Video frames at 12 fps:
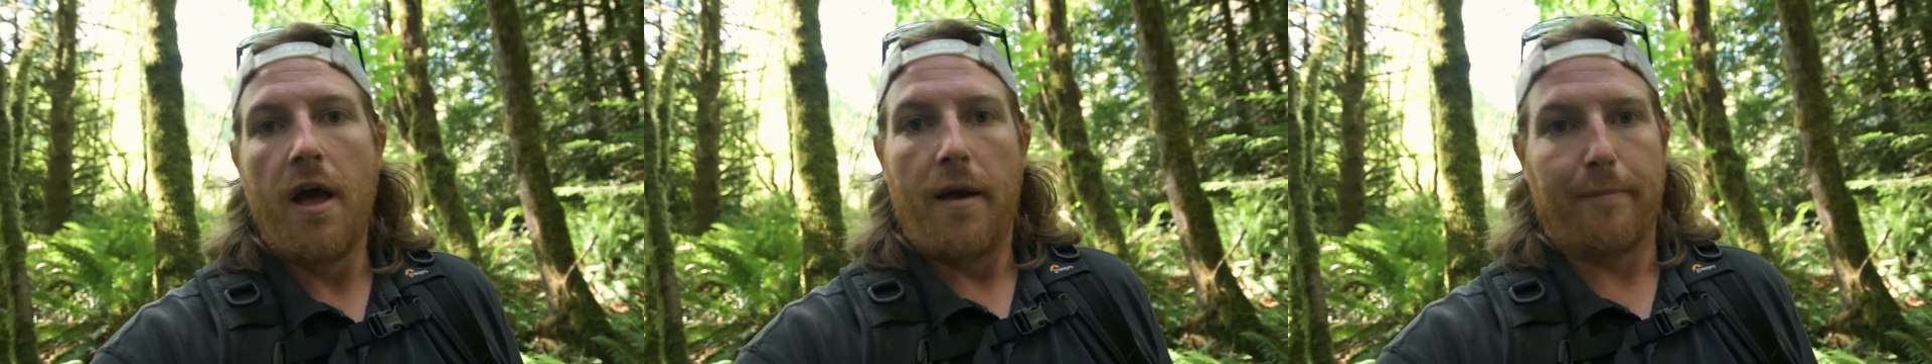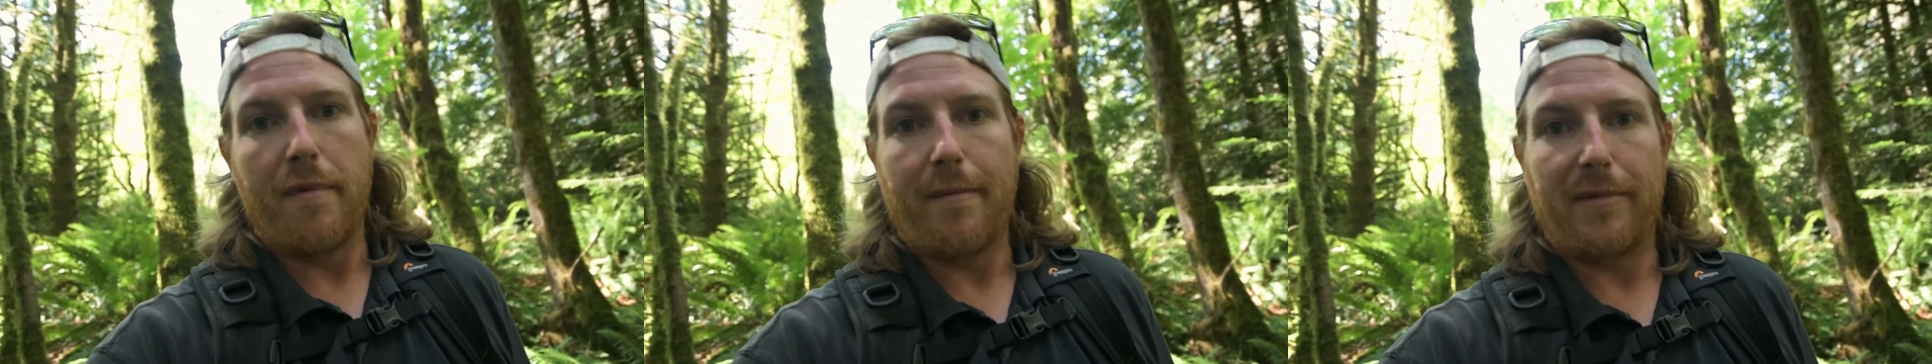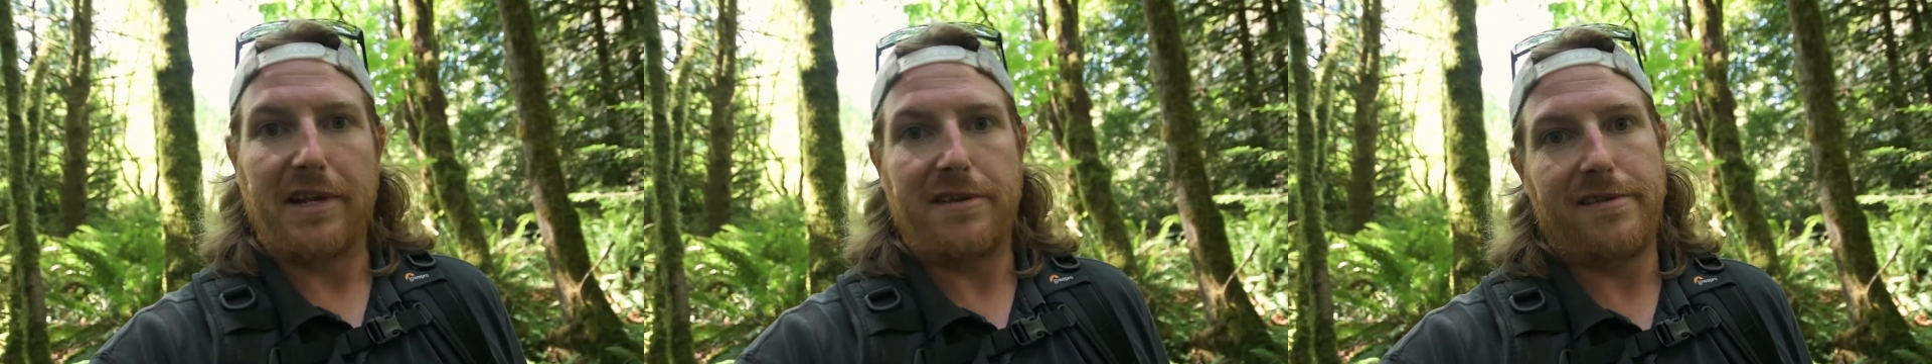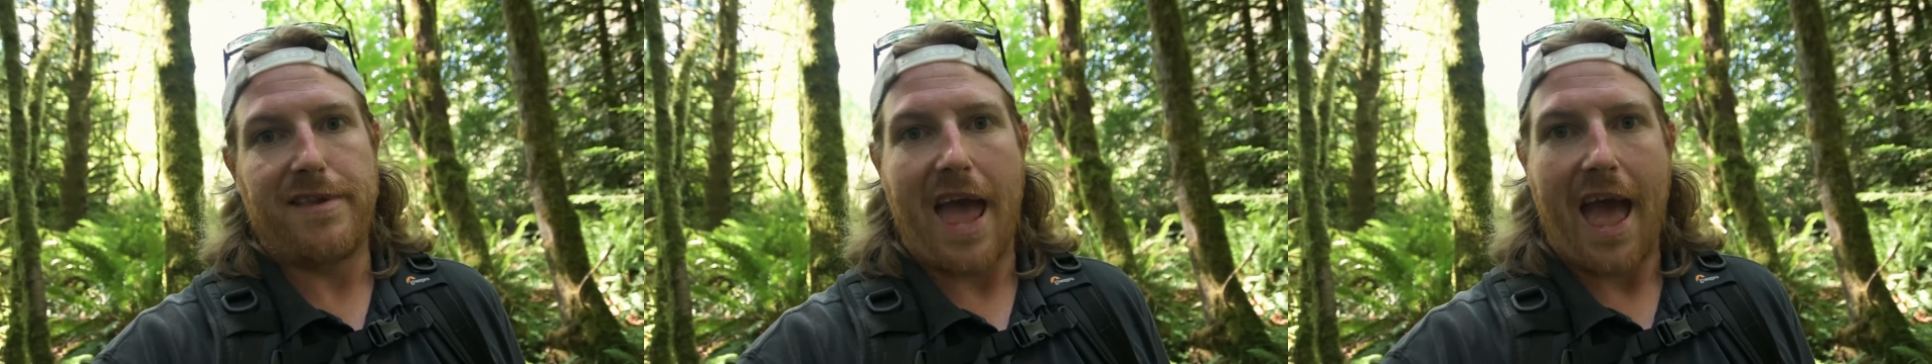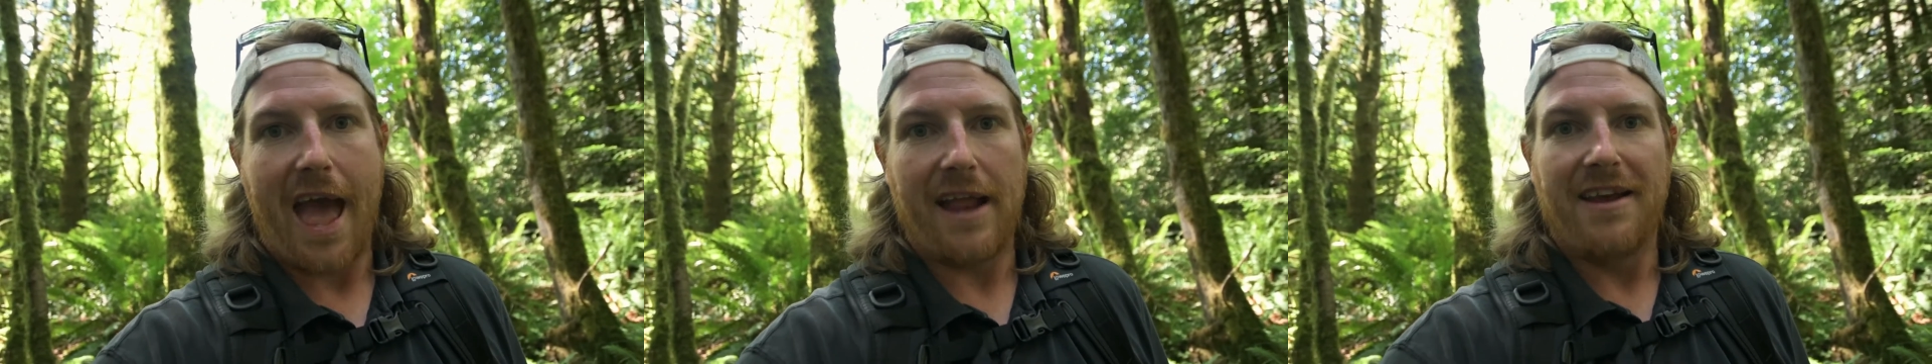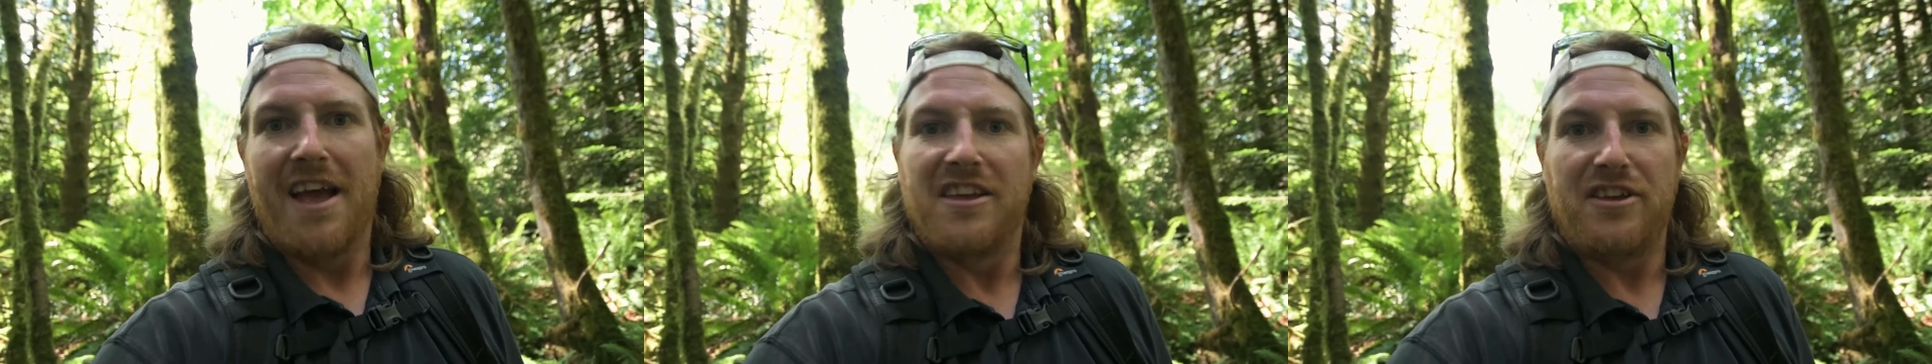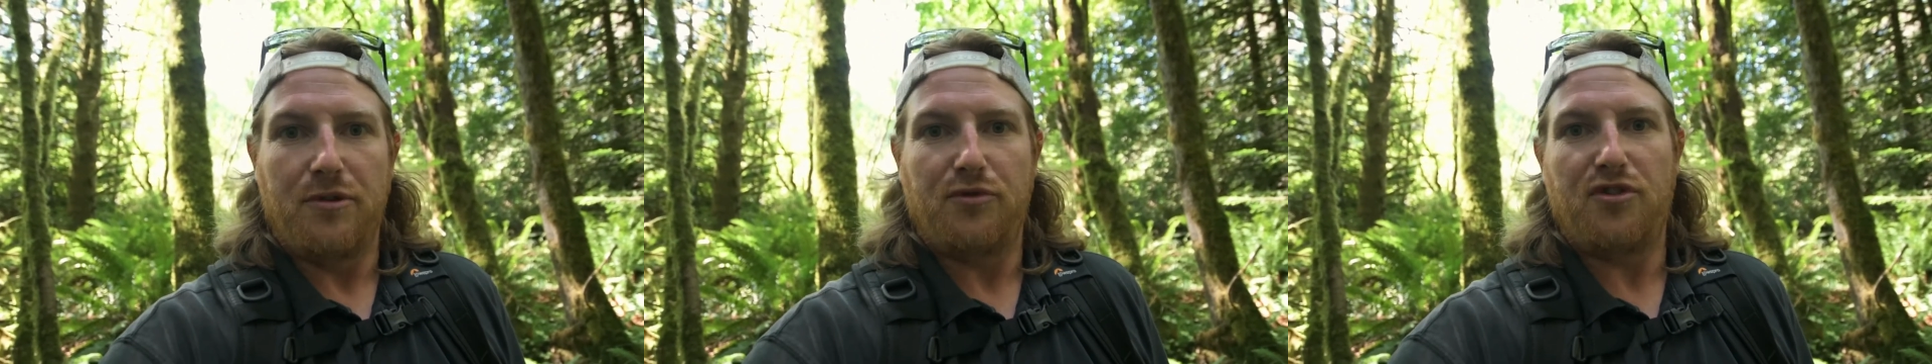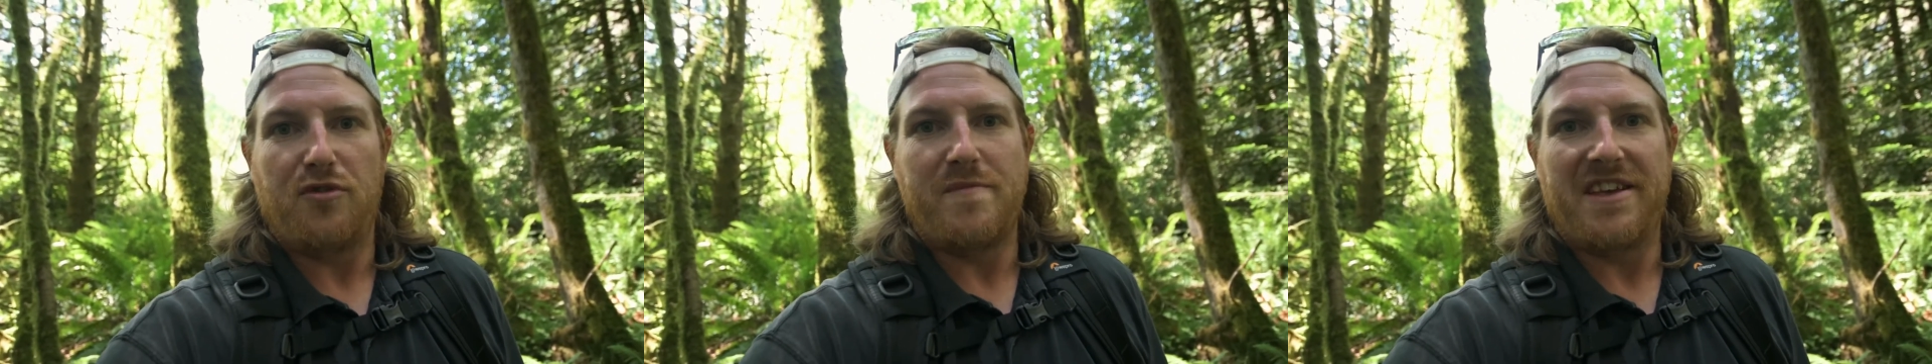Mom and Dad,
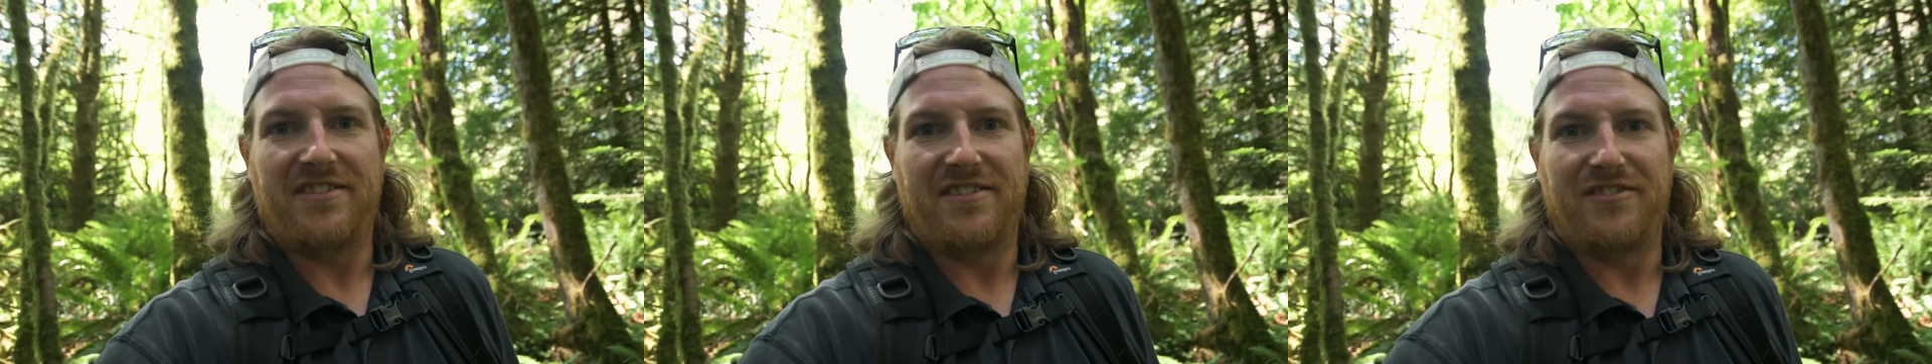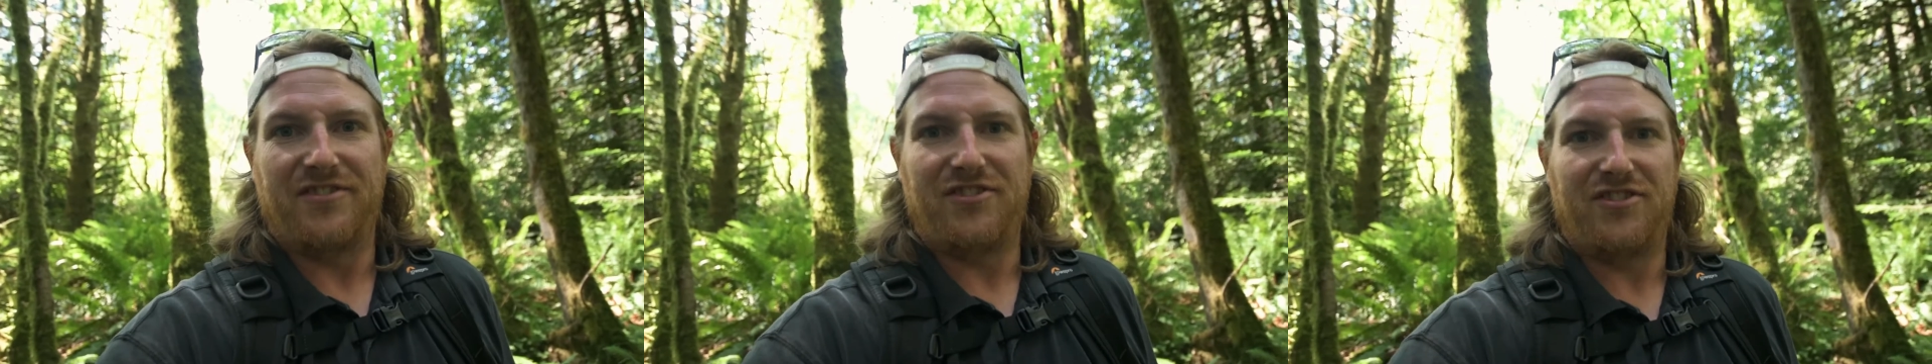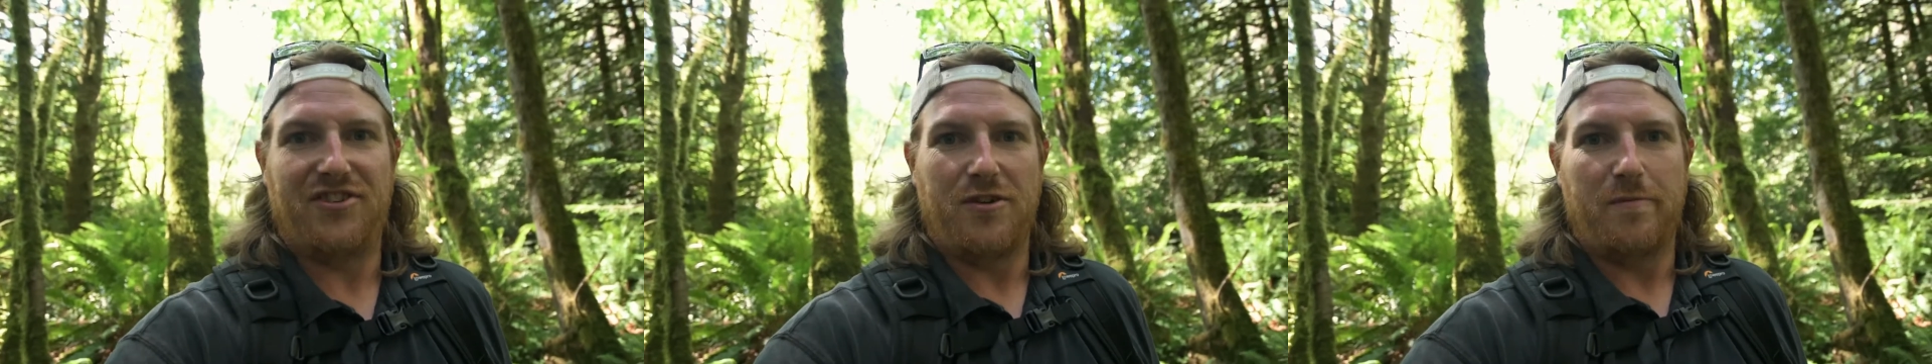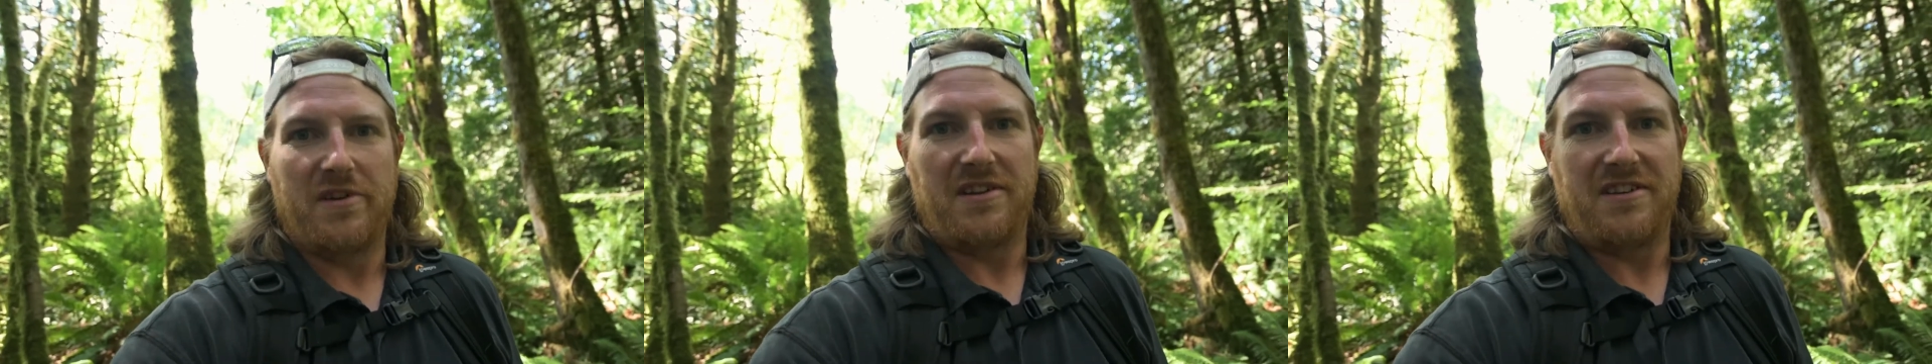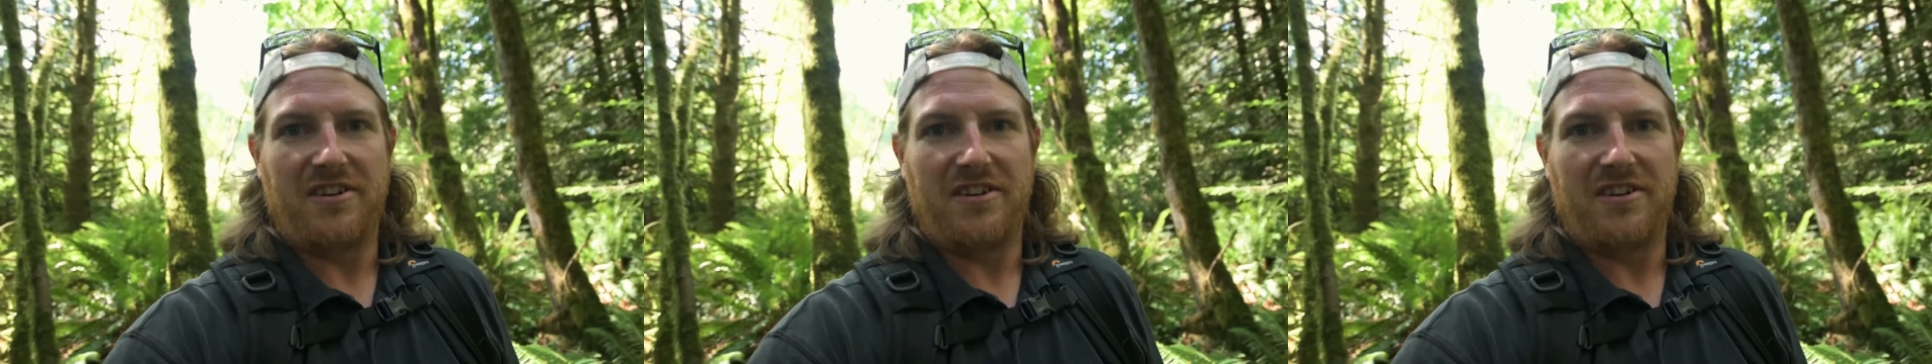YouTube isn't stupid.